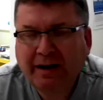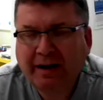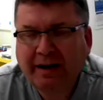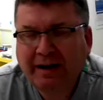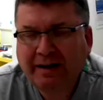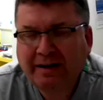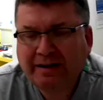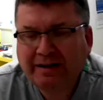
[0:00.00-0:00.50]

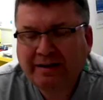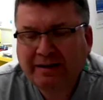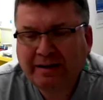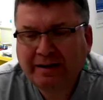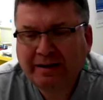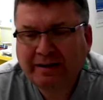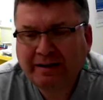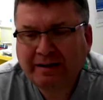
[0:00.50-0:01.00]
And
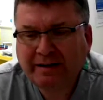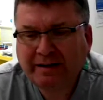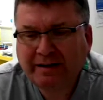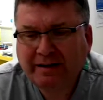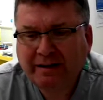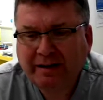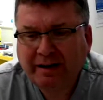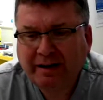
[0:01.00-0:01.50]

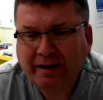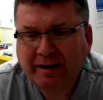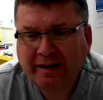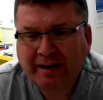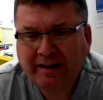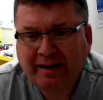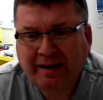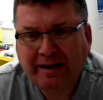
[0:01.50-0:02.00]

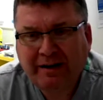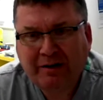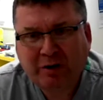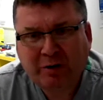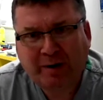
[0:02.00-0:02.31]
I kind of look